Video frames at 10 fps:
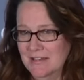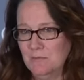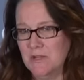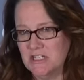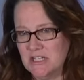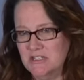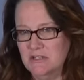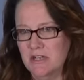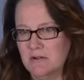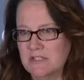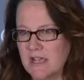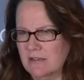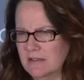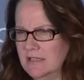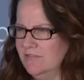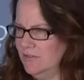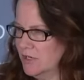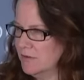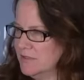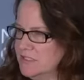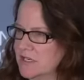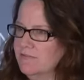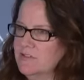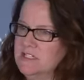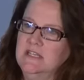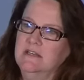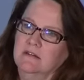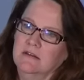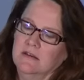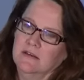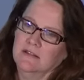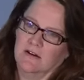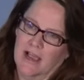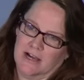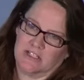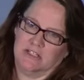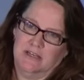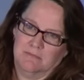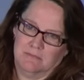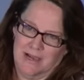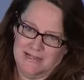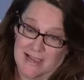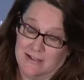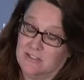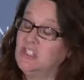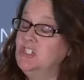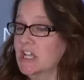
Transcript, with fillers: which, as you know, technically, if you know the stuff routine, they're actually my dad's shit.